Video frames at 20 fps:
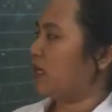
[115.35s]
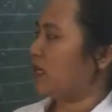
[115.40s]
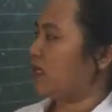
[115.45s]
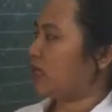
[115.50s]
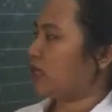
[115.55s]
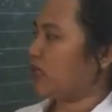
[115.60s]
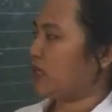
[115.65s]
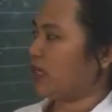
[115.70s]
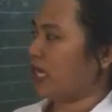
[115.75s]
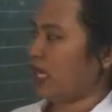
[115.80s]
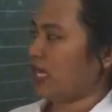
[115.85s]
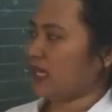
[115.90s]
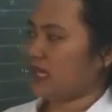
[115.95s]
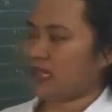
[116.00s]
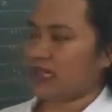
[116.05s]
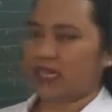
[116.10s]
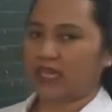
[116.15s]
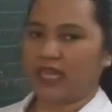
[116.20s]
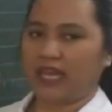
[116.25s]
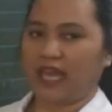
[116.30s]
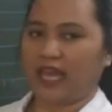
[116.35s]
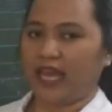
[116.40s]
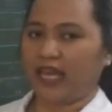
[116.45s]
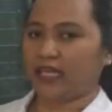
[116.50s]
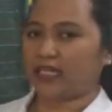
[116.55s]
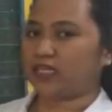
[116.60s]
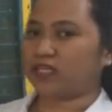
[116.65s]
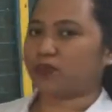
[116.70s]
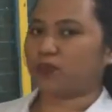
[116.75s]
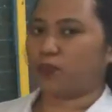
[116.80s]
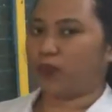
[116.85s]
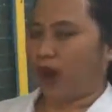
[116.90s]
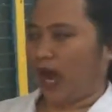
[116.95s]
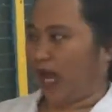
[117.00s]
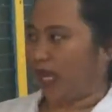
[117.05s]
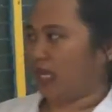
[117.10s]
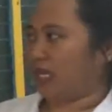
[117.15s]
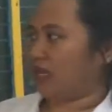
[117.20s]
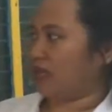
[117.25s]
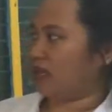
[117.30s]
to get
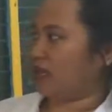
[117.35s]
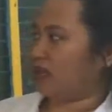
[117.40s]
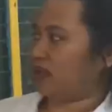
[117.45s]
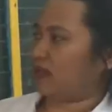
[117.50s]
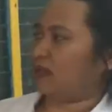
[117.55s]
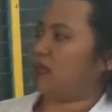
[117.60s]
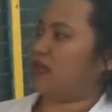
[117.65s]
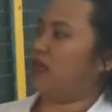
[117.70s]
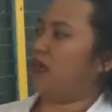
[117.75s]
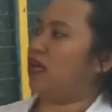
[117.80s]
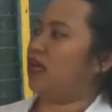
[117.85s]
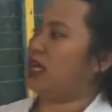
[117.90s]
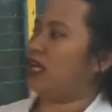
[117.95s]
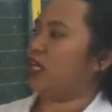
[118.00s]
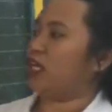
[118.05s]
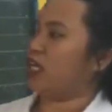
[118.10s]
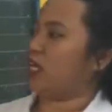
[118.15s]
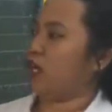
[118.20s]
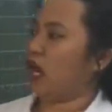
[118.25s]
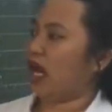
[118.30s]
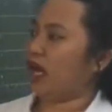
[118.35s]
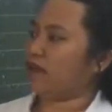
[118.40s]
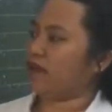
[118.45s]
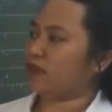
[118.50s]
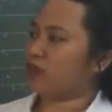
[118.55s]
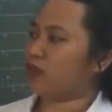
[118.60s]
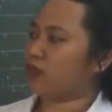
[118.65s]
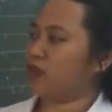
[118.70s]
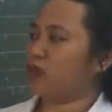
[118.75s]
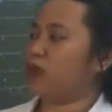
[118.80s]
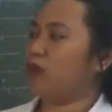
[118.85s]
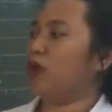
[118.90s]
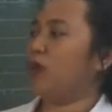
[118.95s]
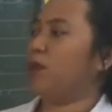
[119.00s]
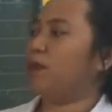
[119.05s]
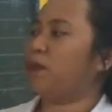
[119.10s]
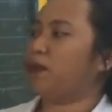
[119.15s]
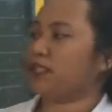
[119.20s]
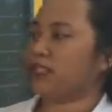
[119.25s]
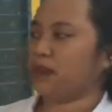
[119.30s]
xy, you have to
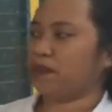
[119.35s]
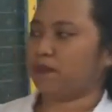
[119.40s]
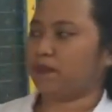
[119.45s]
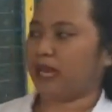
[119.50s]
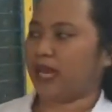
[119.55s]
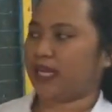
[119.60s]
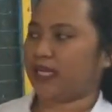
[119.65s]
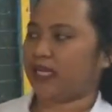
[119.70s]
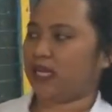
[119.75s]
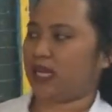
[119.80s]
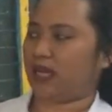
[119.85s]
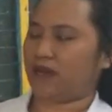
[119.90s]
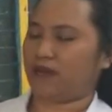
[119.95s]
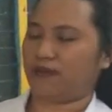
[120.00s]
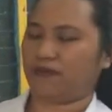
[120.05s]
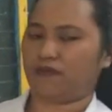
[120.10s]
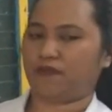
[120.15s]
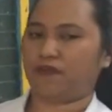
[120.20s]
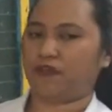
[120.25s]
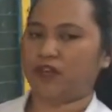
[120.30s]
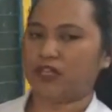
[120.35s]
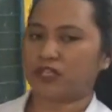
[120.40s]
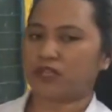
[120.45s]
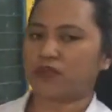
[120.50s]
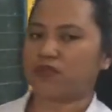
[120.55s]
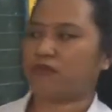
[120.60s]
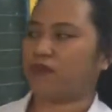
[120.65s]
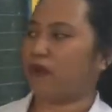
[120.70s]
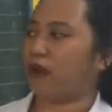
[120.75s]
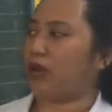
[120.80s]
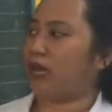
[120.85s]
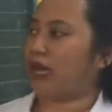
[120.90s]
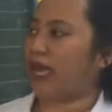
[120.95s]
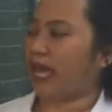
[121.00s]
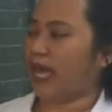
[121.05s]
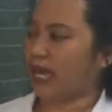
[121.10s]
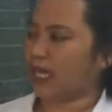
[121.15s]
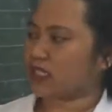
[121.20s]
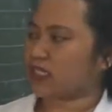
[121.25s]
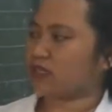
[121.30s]
multiply the first
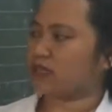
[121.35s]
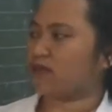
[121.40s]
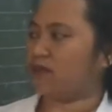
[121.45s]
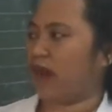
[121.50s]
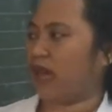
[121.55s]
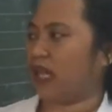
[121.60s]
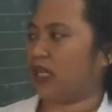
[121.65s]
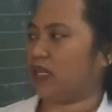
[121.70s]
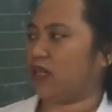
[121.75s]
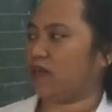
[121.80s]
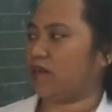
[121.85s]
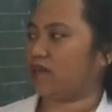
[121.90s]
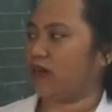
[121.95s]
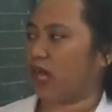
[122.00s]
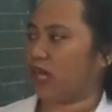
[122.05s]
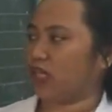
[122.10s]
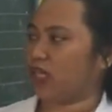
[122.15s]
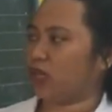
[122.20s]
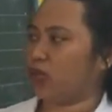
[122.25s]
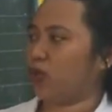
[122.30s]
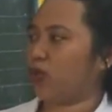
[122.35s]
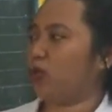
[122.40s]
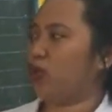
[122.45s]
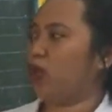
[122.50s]
x value,